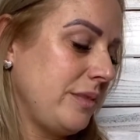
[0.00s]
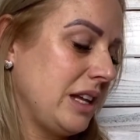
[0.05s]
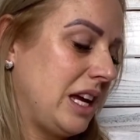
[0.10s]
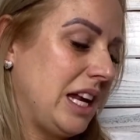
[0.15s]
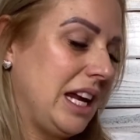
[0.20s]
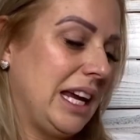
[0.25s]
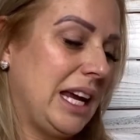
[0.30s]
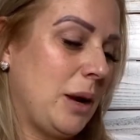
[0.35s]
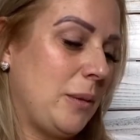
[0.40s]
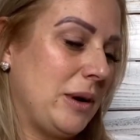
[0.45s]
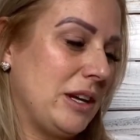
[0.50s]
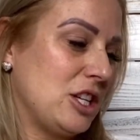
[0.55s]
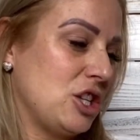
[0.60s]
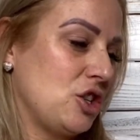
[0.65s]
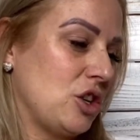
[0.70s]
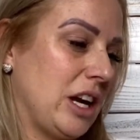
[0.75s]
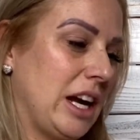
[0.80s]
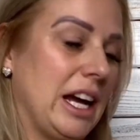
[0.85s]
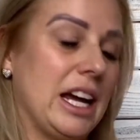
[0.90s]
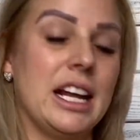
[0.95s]
and I can't wait to
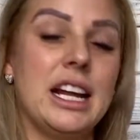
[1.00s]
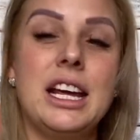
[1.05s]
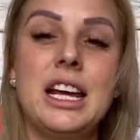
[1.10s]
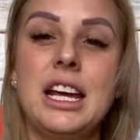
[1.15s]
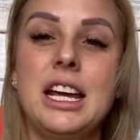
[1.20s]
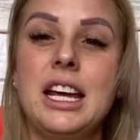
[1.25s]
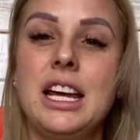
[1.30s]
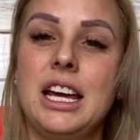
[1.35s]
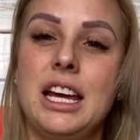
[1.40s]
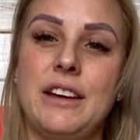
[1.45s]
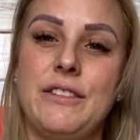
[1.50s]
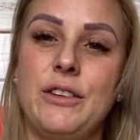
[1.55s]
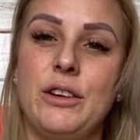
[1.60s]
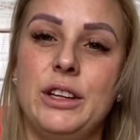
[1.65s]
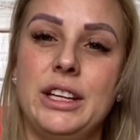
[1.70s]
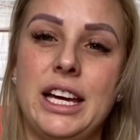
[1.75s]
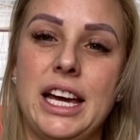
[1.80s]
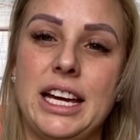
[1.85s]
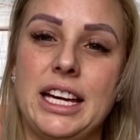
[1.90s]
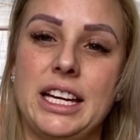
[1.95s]
try it. If
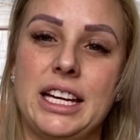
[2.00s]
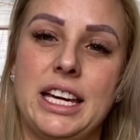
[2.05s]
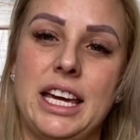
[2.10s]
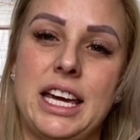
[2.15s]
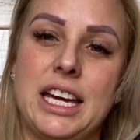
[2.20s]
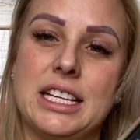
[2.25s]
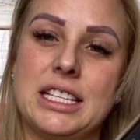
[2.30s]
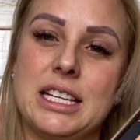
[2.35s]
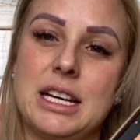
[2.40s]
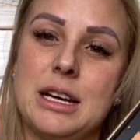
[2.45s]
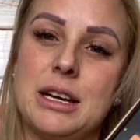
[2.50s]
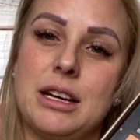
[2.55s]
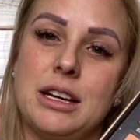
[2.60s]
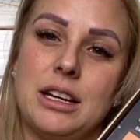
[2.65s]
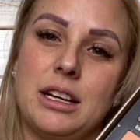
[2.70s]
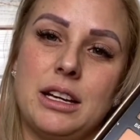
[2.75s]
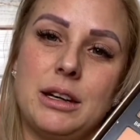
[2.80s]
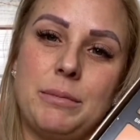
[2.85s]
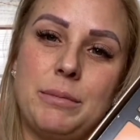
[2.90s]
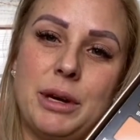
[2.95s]
only I could get
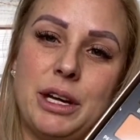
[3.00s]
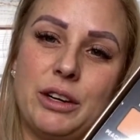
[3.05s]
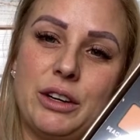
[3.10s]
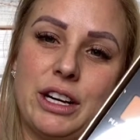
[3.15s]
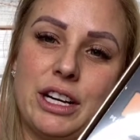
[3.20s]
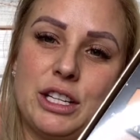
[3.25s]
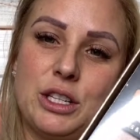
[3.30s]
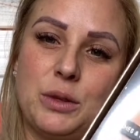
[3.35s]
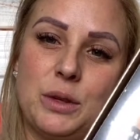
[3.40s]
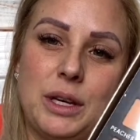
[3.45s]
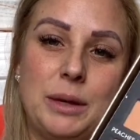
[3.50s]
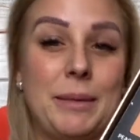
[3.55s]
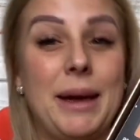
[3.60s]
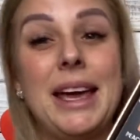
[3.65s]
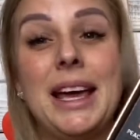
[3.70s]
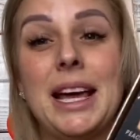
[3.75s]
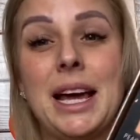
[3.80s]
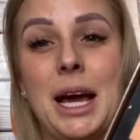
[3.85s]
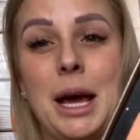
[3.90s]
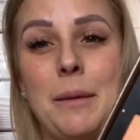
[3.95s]
better at doing
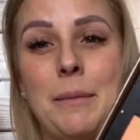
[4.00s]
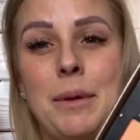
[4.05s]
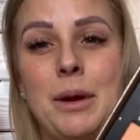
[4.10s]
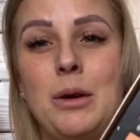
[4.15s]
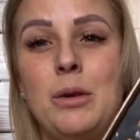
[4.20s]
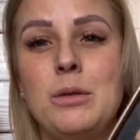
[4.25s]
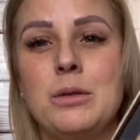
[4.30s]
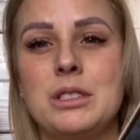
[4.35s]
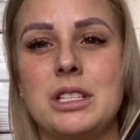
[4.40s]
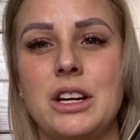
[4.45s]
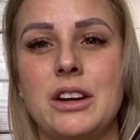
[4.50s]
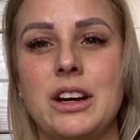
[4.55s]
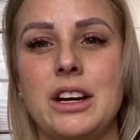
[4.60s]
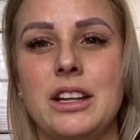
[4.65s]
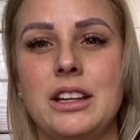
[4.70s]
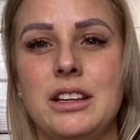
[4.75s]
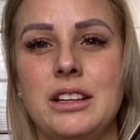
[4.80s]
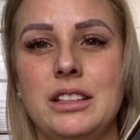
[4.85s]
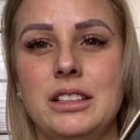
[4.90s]
makeup. Oh, sorry.